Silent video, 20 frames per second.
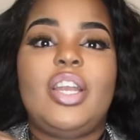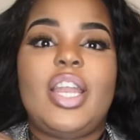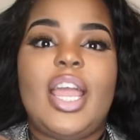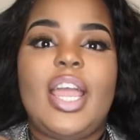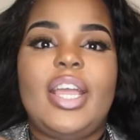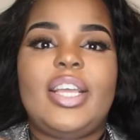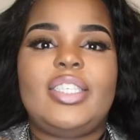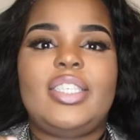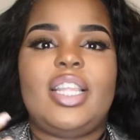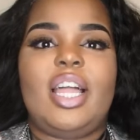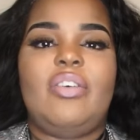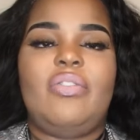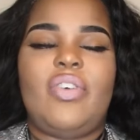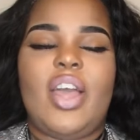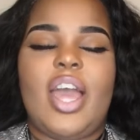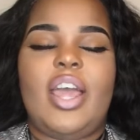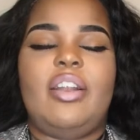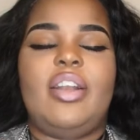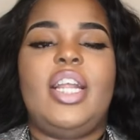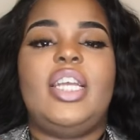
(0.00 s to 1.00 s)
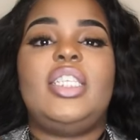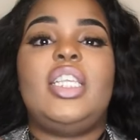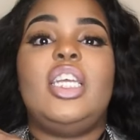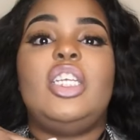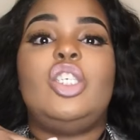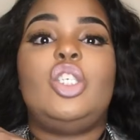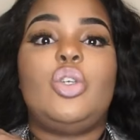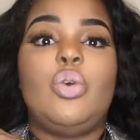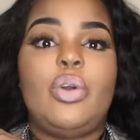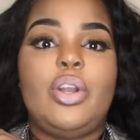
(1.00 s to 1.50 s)
necks, not fatter. They
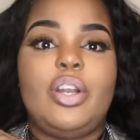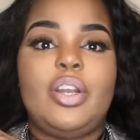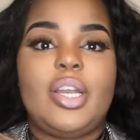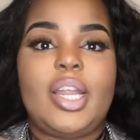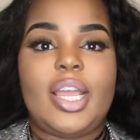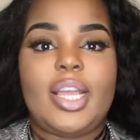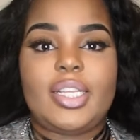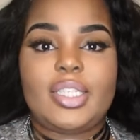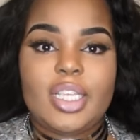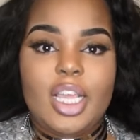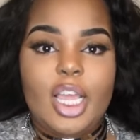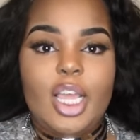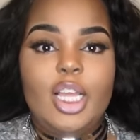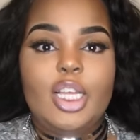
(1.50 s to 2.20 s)
said shorter necks.